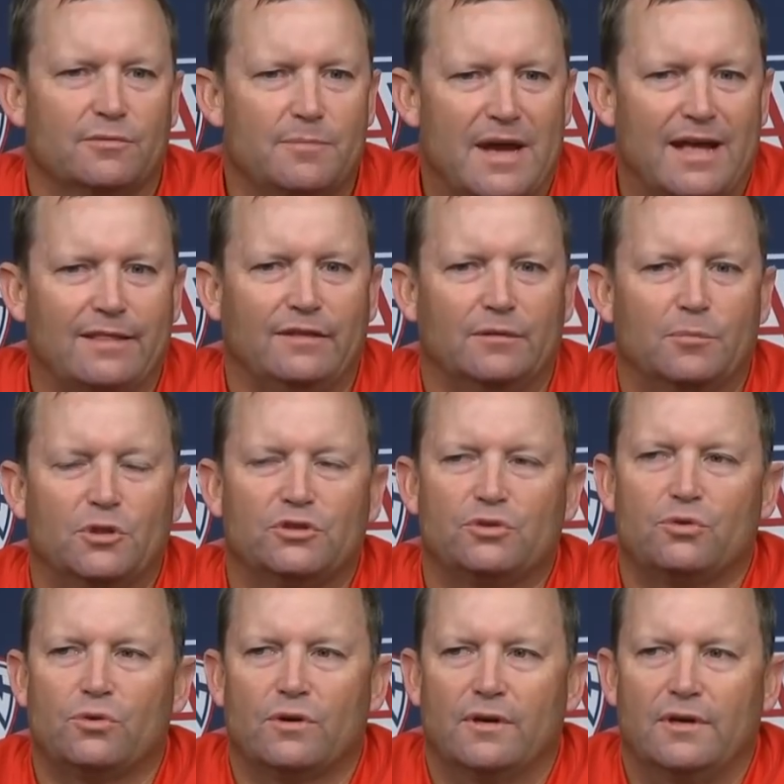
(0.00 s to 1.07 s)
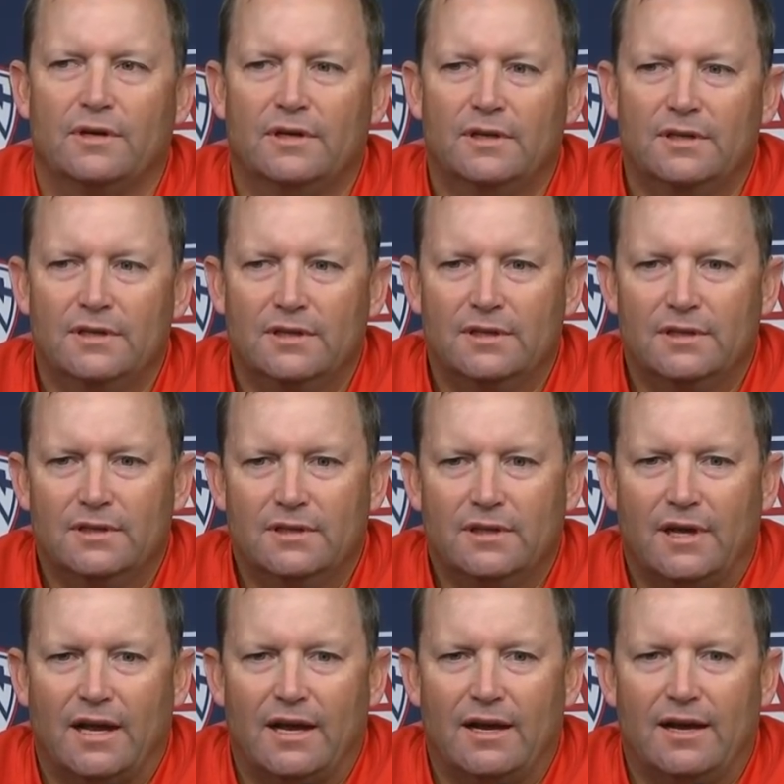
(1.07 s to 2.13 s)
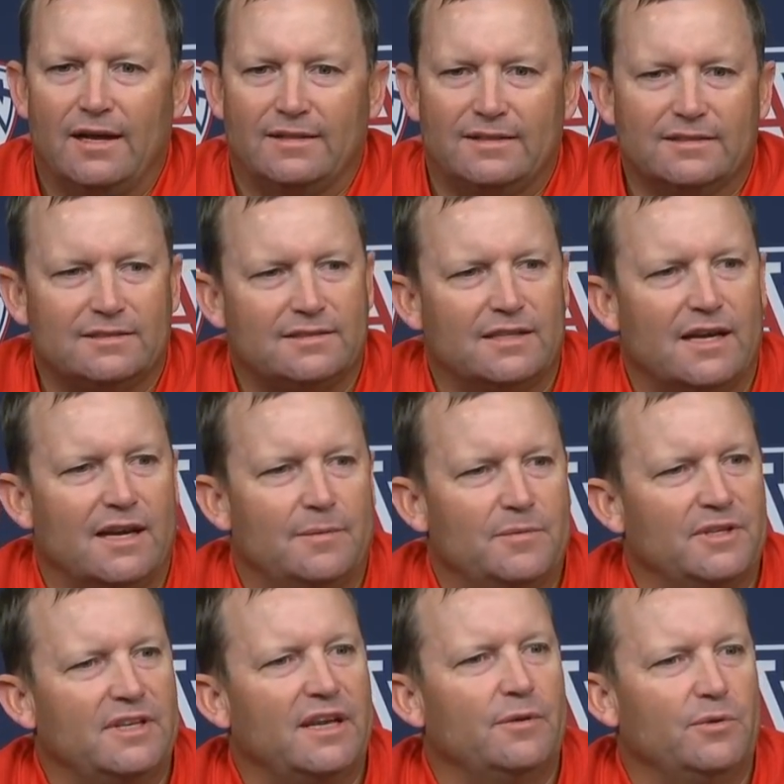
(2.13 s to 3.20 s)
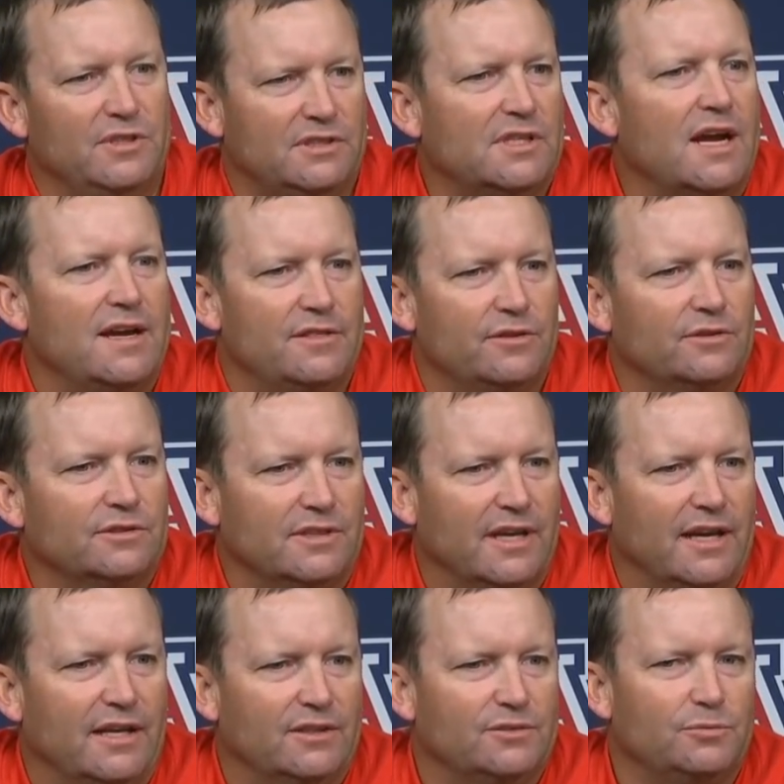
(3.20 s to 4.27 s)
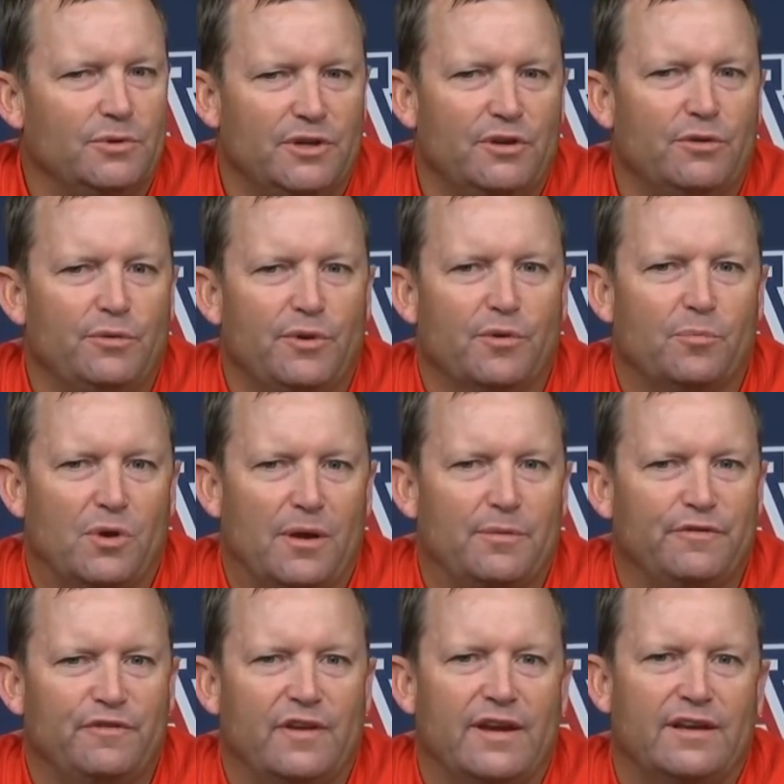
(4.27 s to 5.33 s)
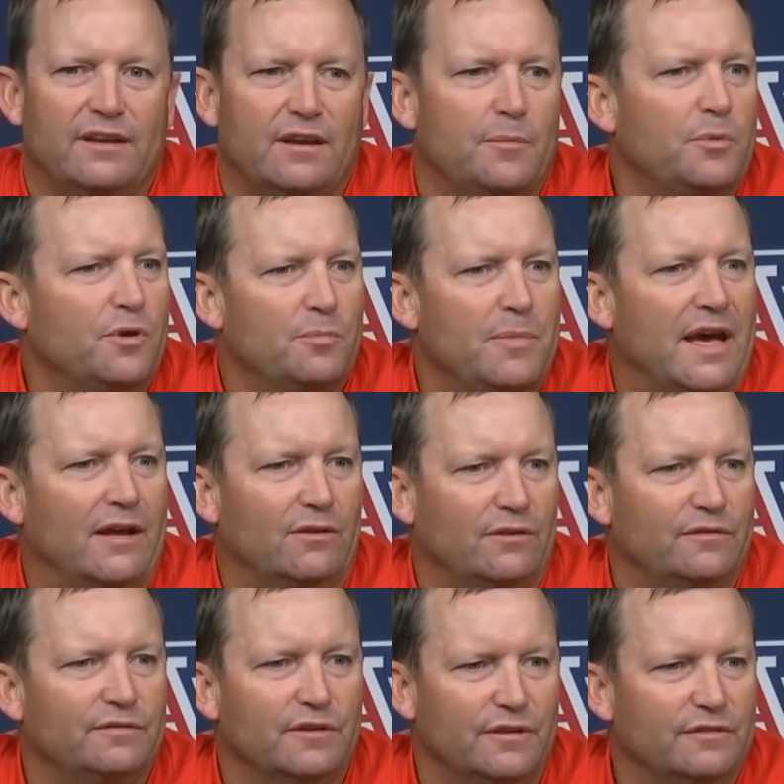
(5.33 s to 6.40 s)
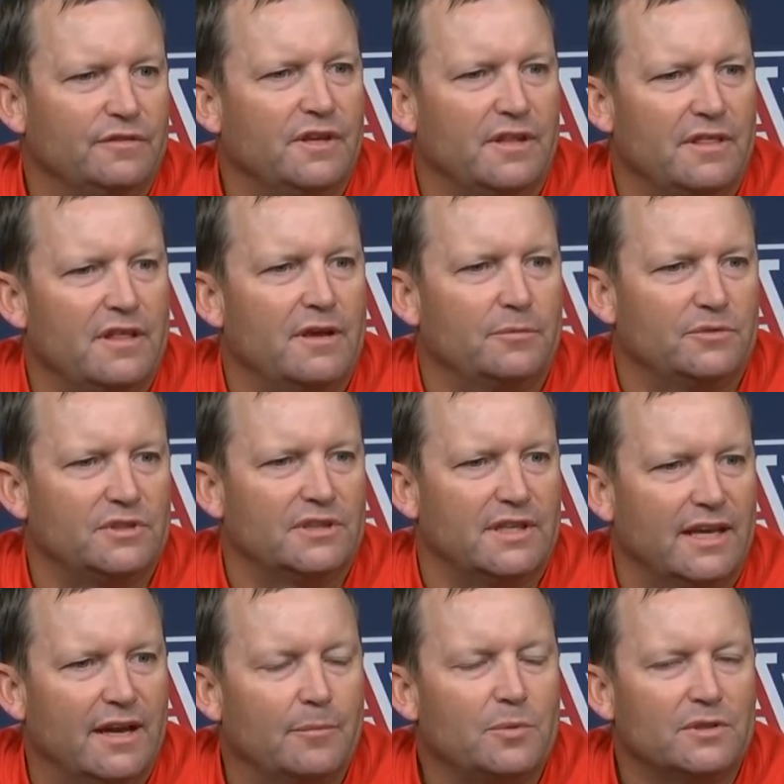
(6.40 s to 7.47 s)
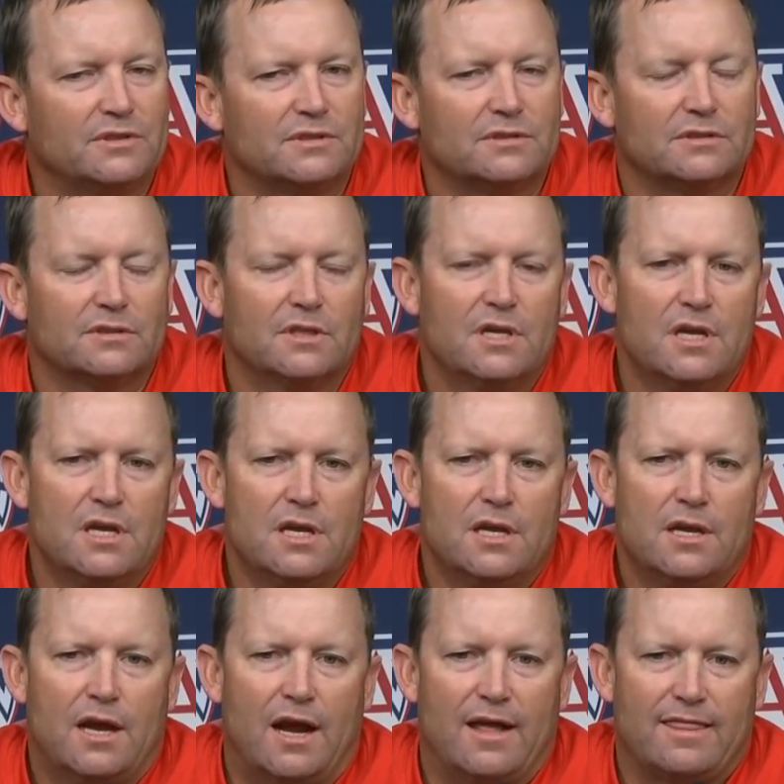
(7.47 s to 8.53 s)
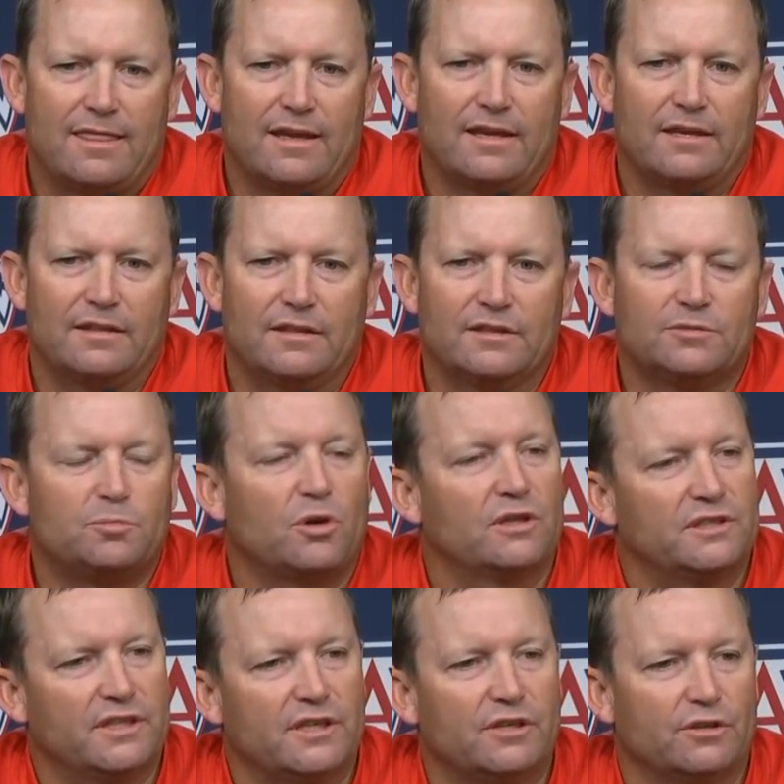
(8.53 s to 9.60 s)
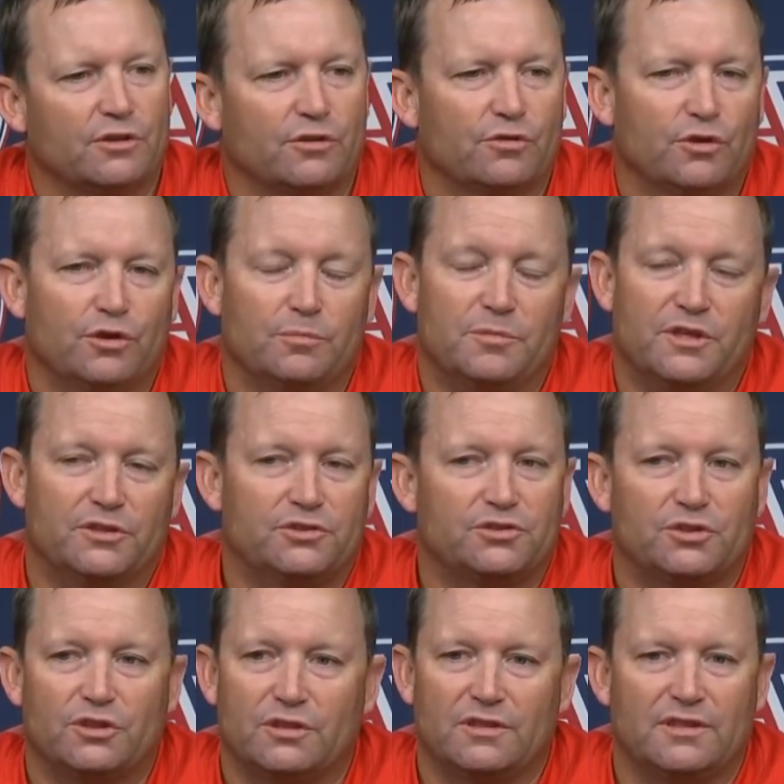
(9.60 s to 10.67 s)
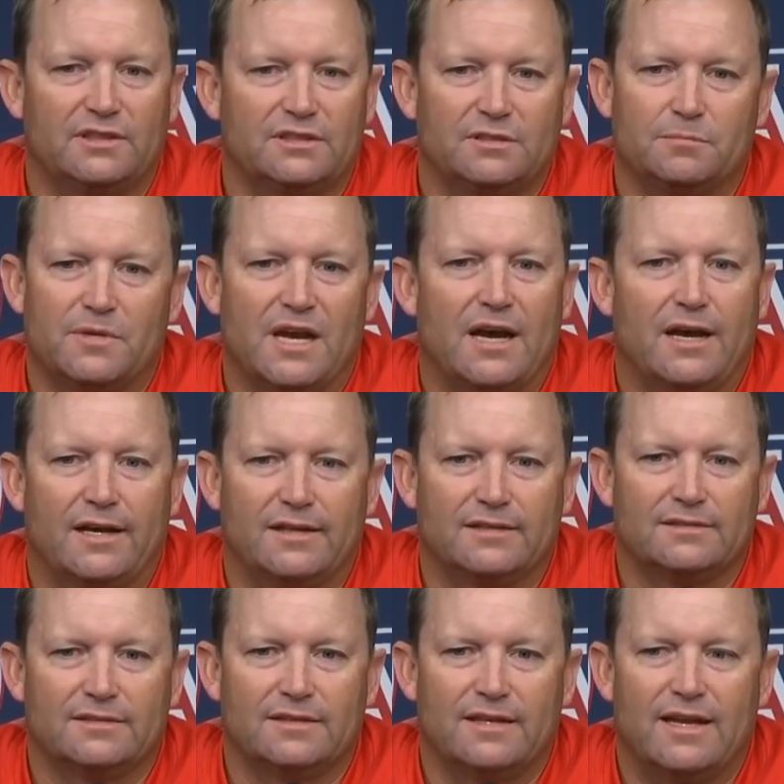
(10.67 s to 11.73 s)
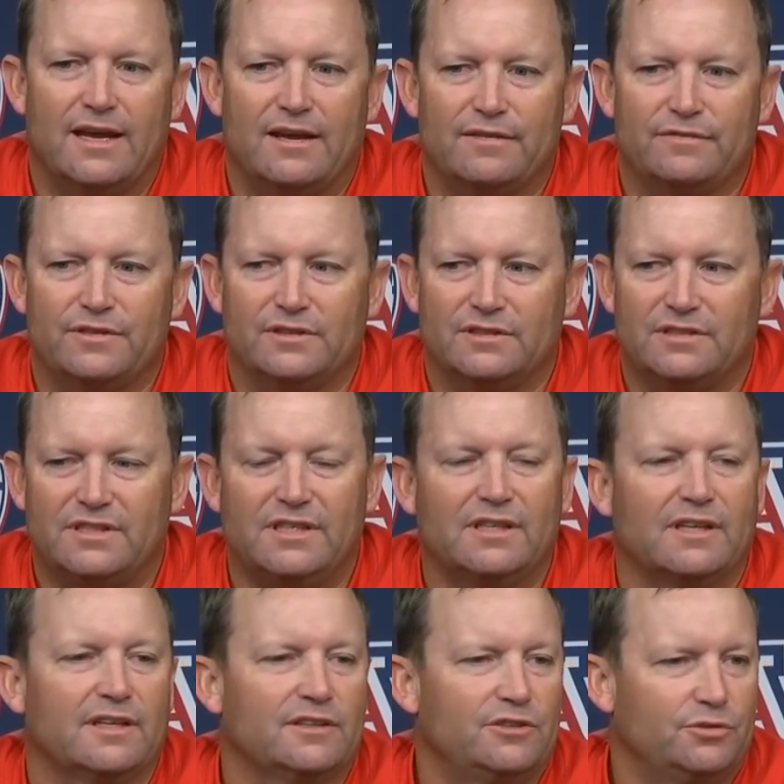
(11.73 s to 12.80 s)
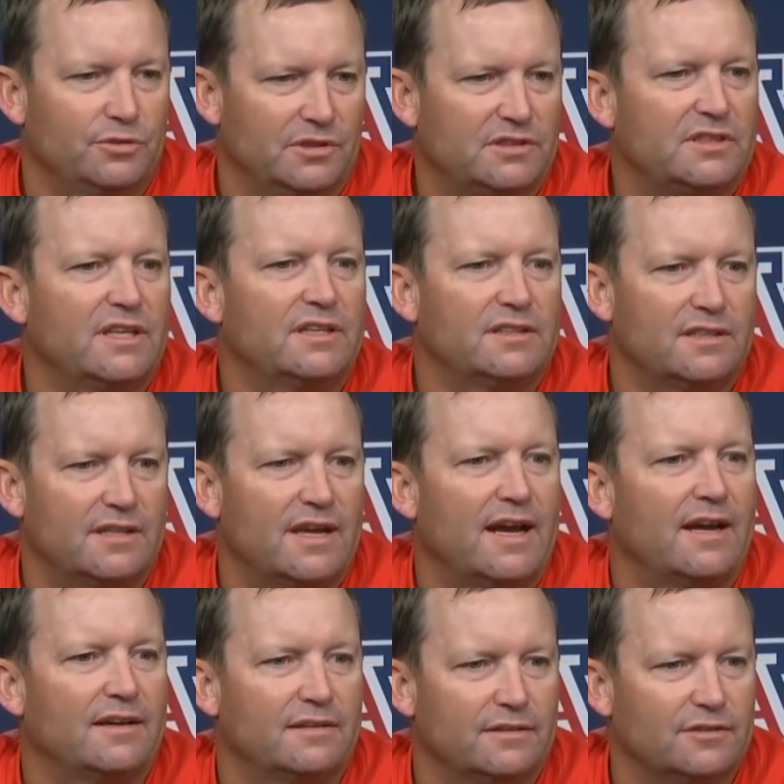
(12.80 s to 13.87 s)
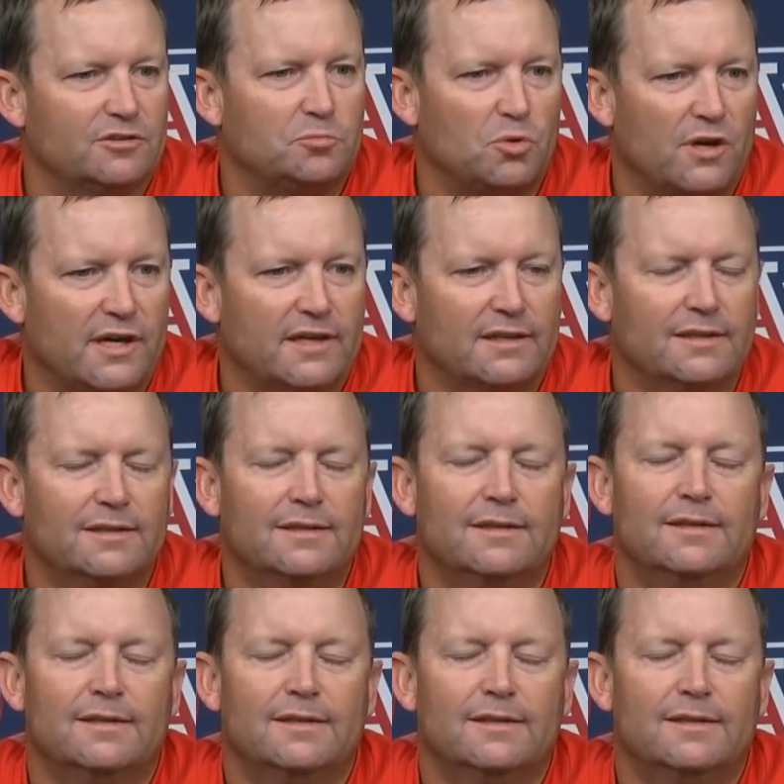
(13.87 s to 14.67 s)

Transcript: Matt Liberatore, at this time, the day we signed those guys, we knew we were probably fighting an uphill battle of, of getting them to campus. I think in this particular group, there's certainly some guys that have the ceiling to ascend to that in the spring.